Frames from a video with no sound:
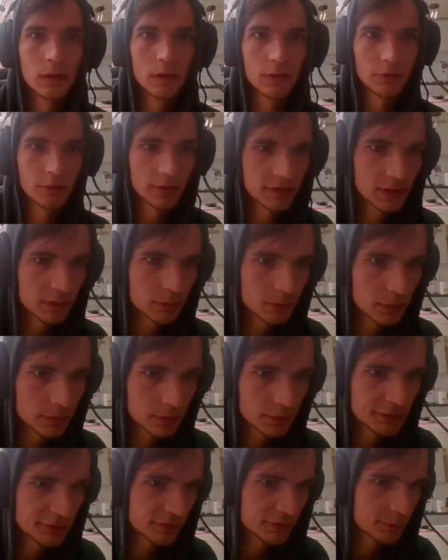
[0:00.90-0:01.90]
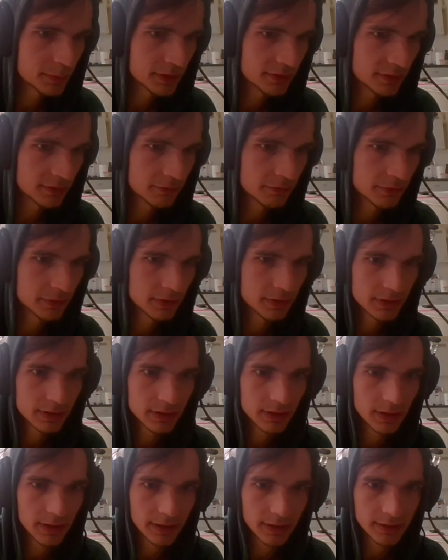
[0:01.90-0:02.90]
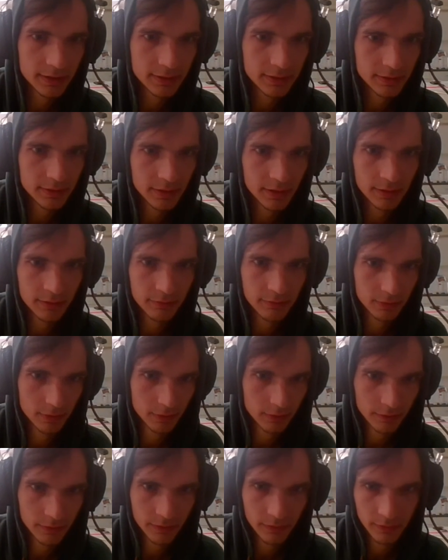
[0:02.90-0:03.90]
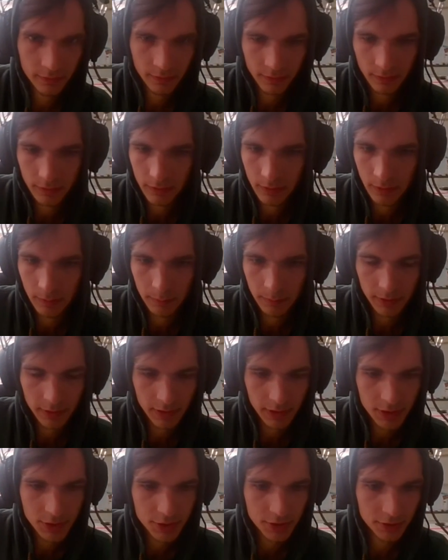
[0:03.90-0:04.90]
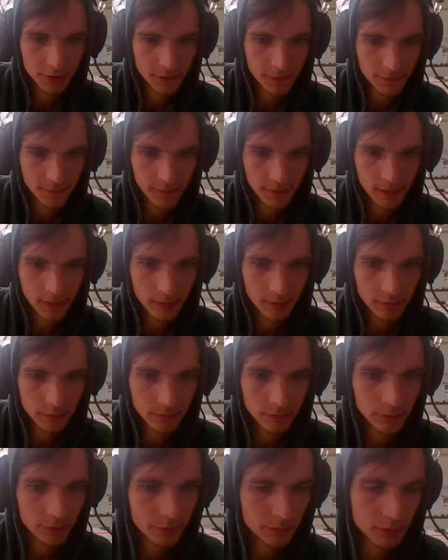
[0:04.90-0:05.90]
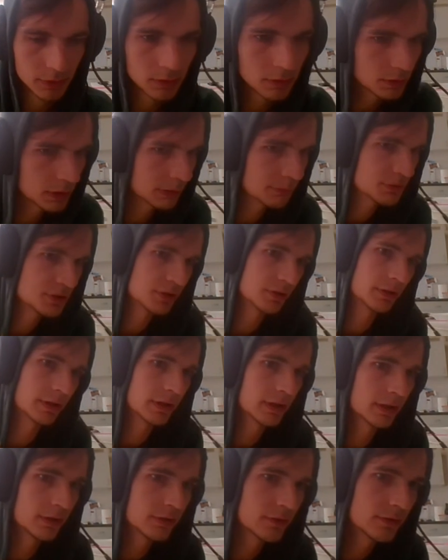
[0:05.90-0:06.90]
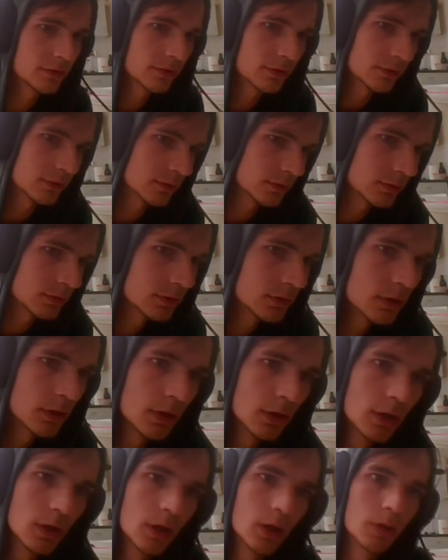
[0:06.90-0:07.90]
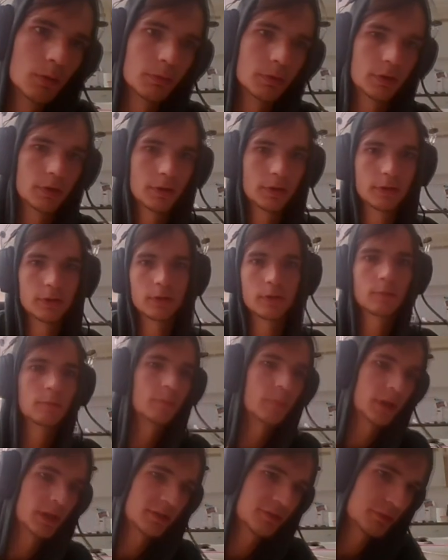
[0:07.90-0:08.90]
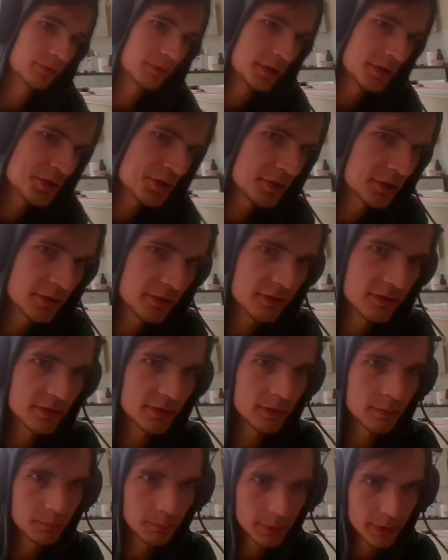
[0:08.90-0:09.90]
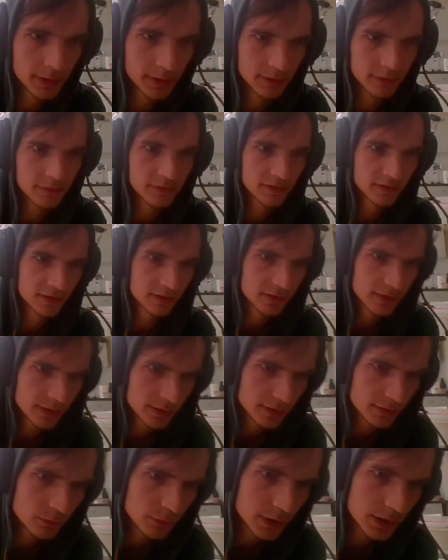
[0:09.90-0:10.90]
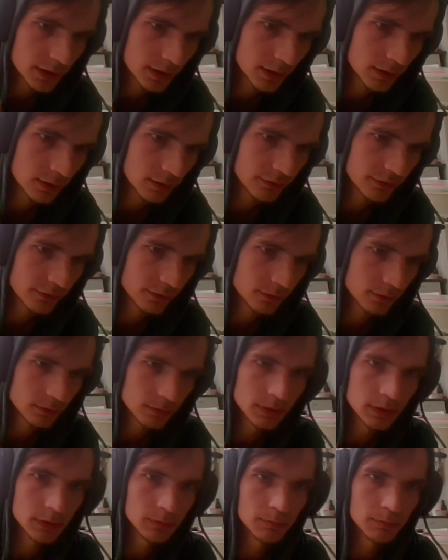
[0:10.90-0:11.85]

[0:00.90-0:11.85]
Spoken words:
So I think we'll do this a bit differently, like the in-front application doesn't allow full screen capture, I guess, so we're gonna make screenshots in Paint, and then we can also